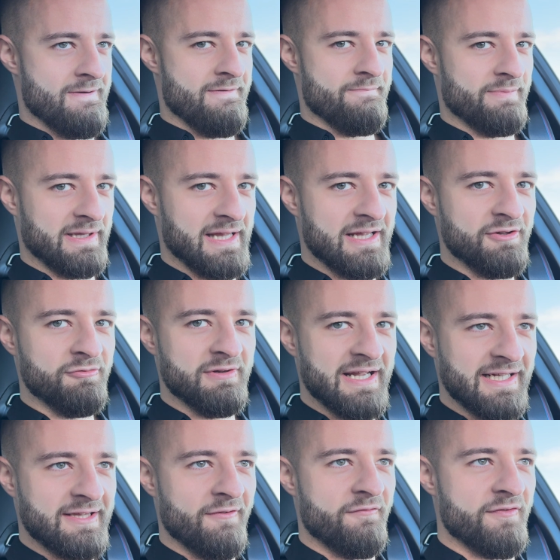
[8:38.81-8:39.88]
But I don't
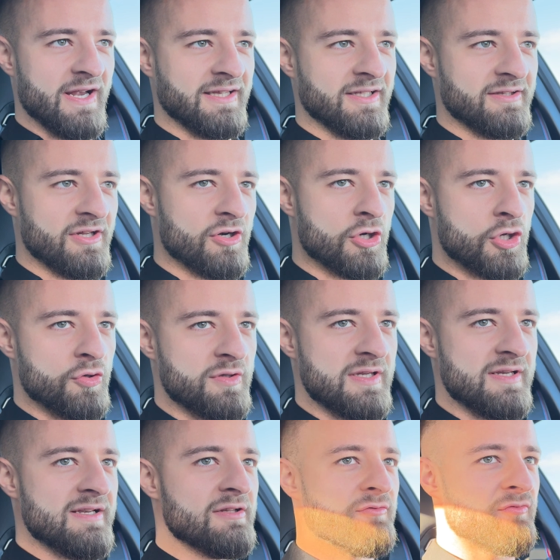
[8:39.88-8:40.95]
like the fact that they're
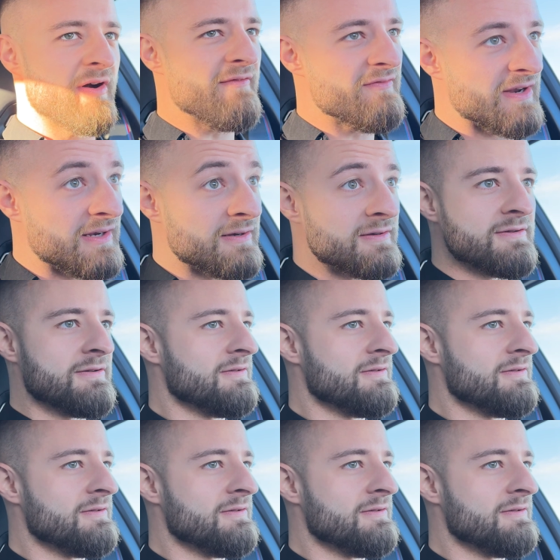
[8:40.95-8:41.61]
looking and revving